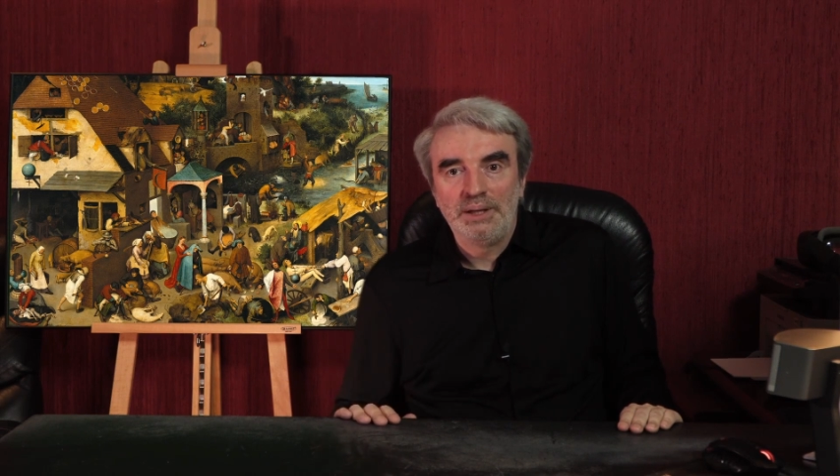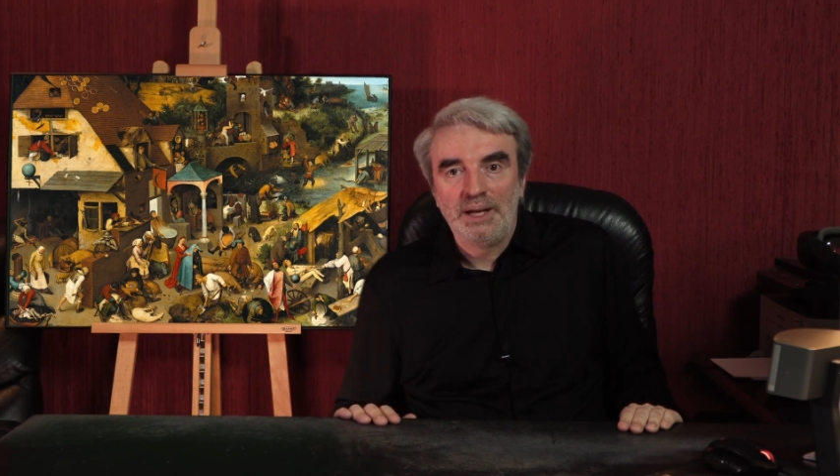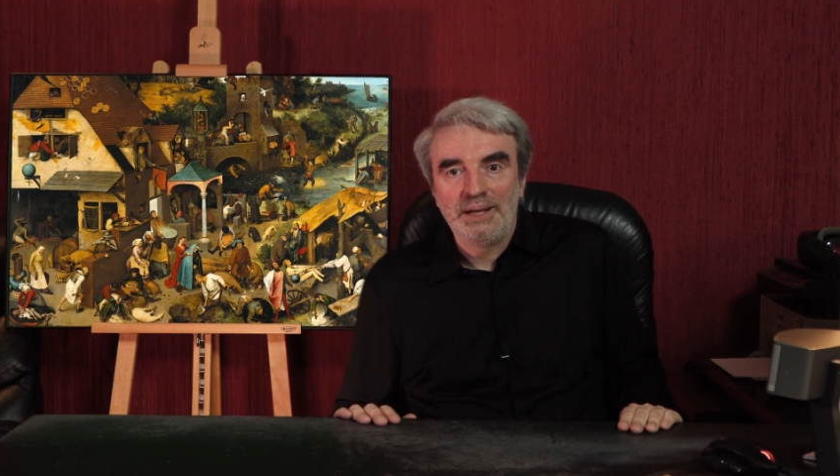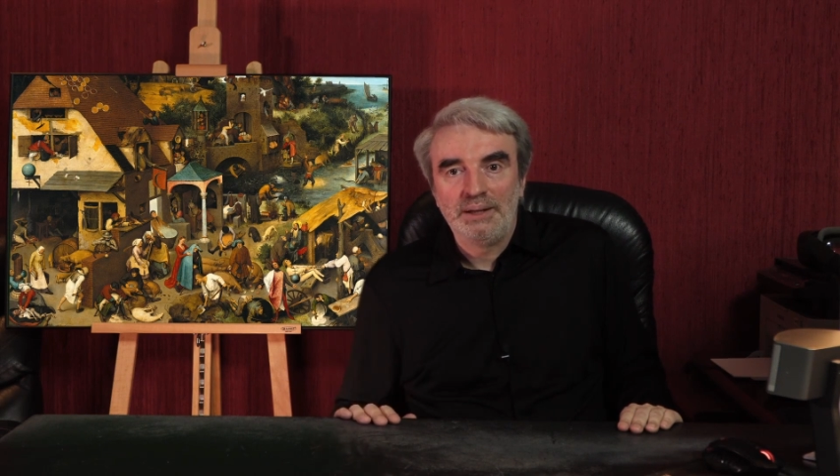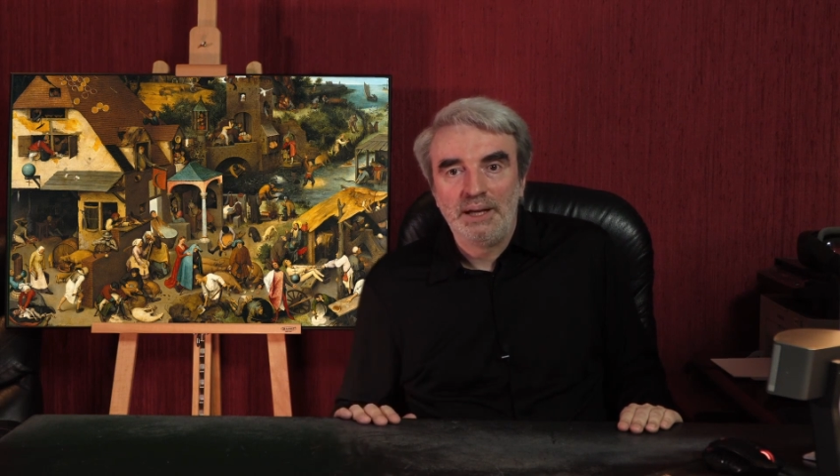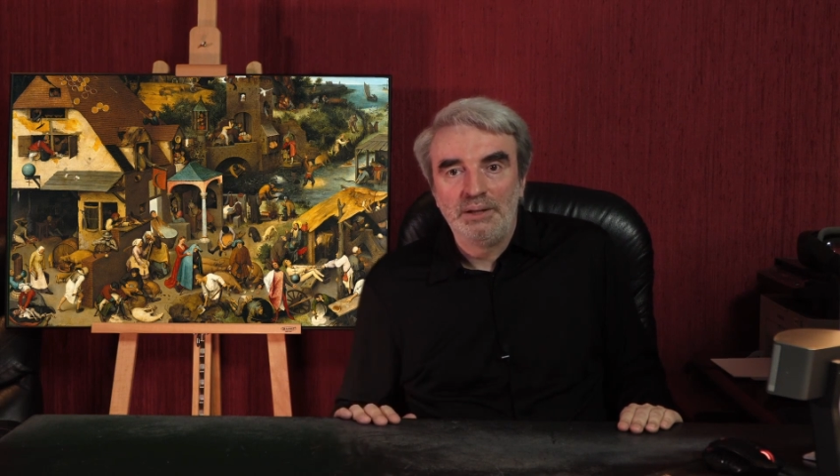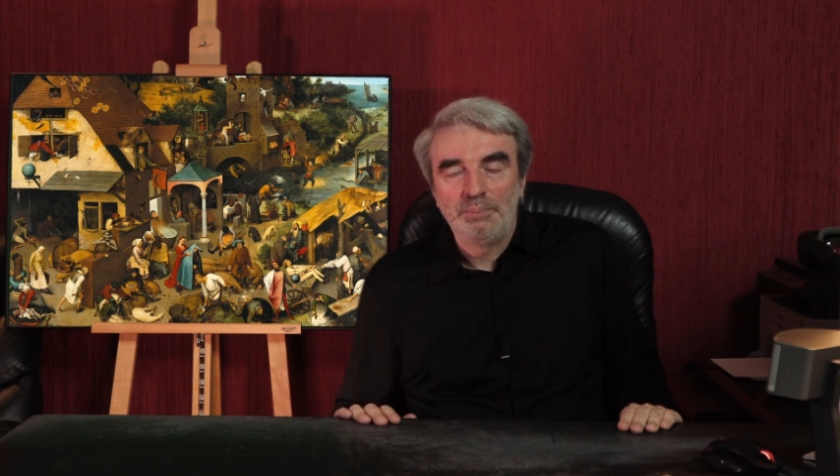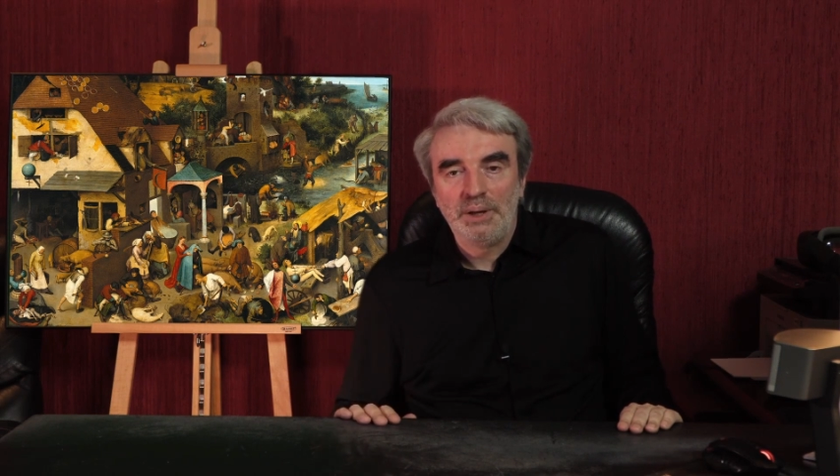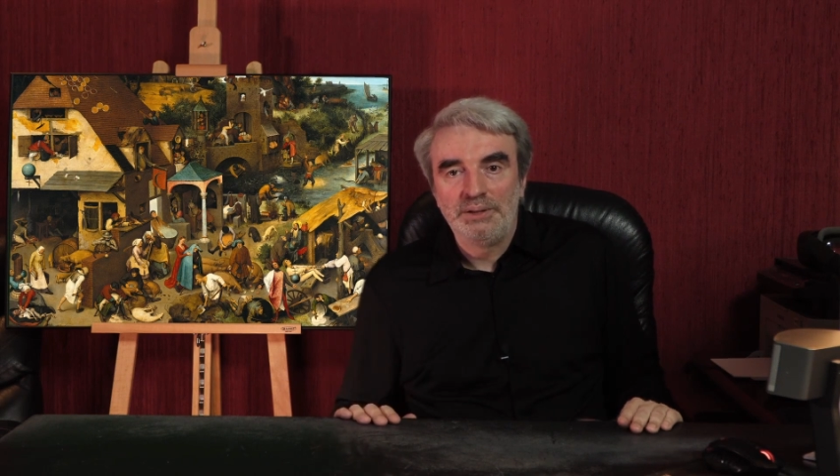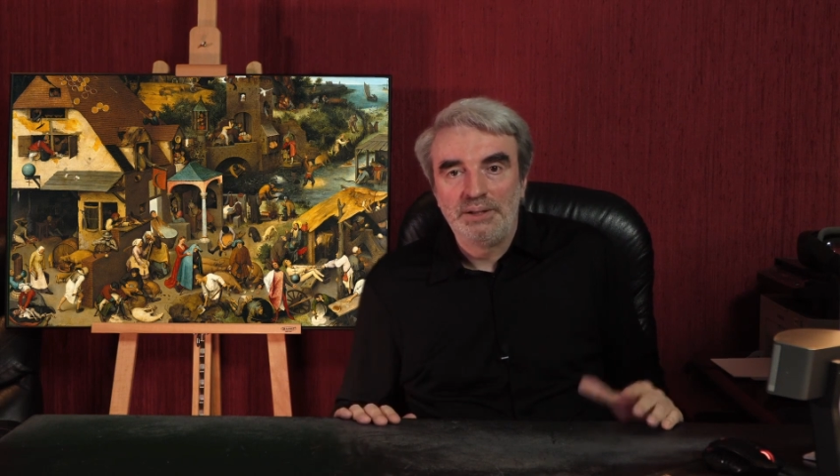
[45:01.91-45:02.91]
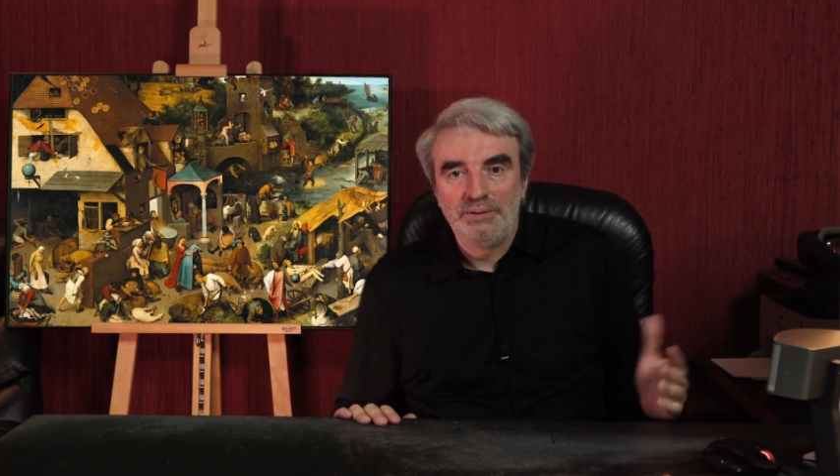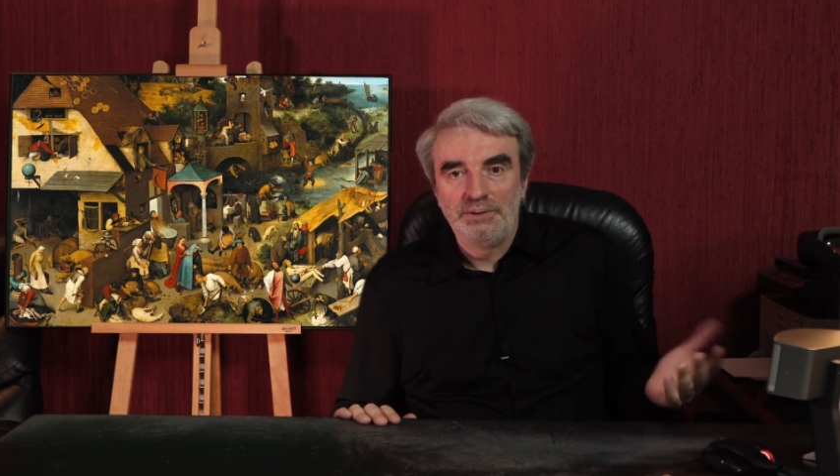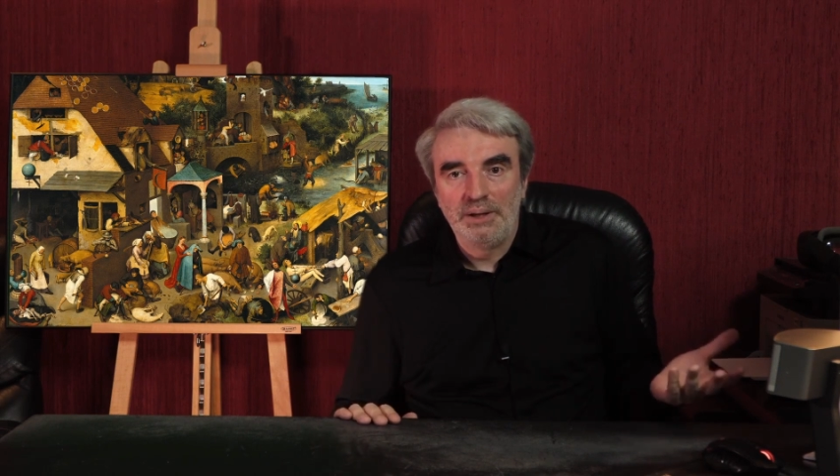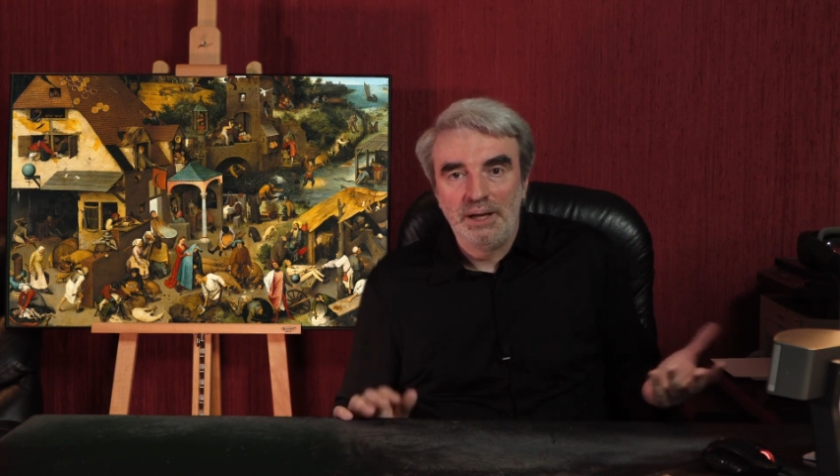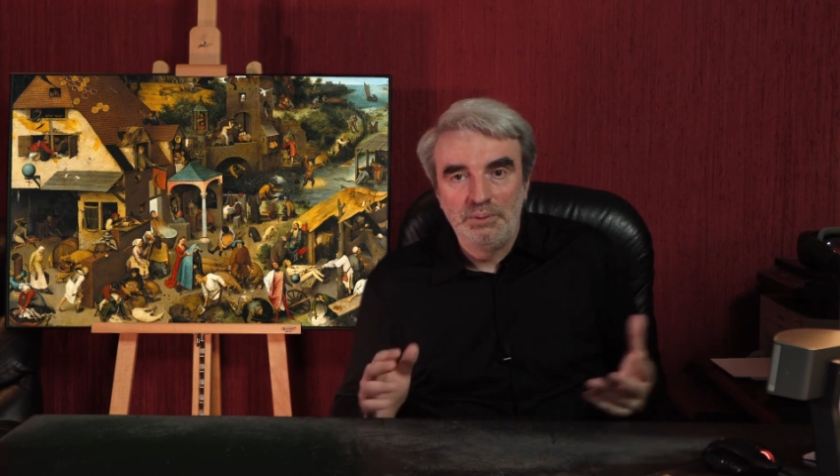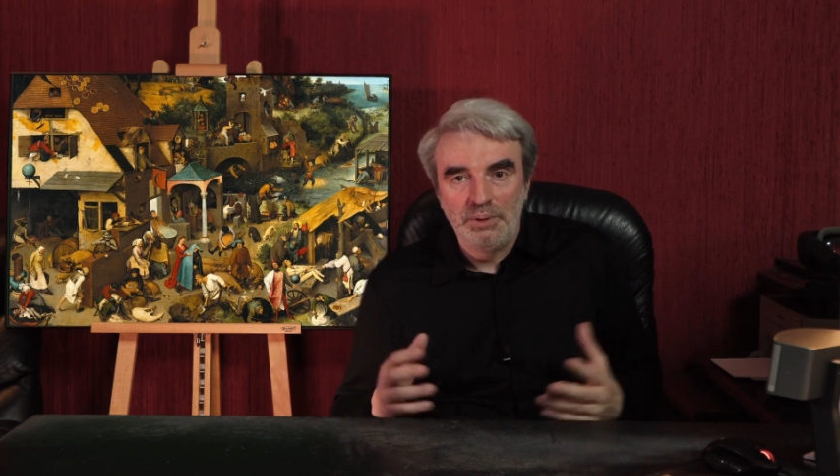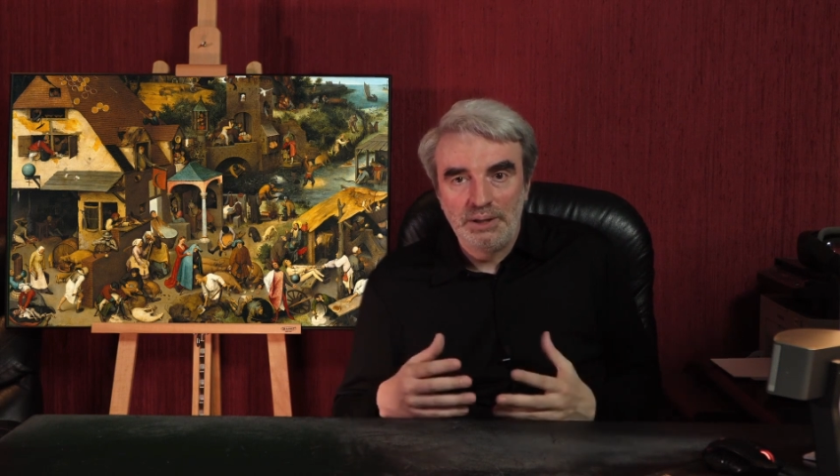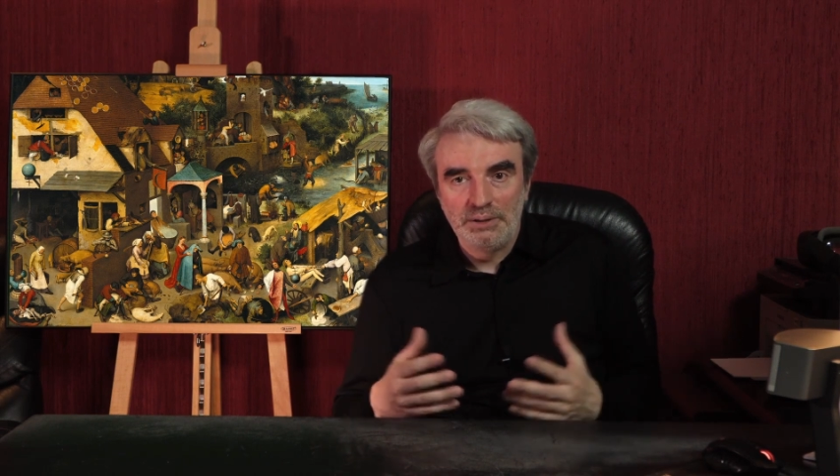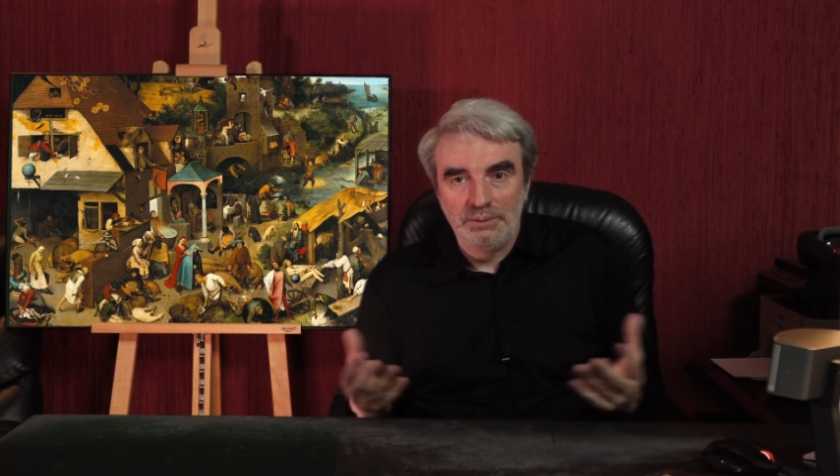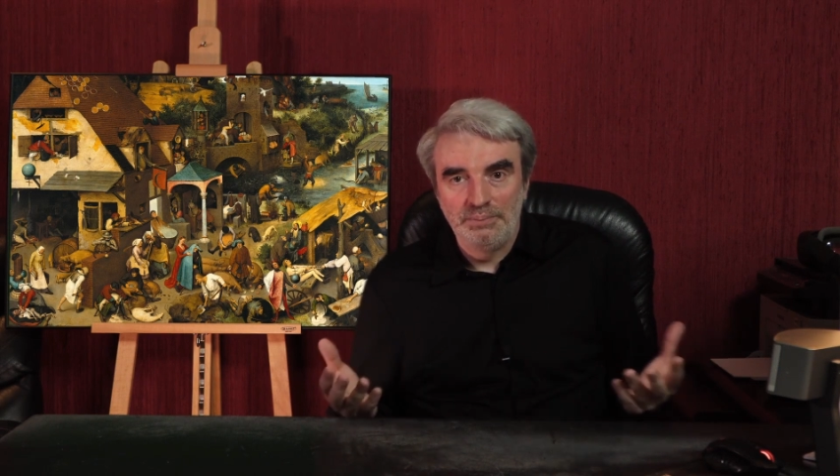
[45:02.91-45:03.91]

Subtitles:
cat catch mice after that, right?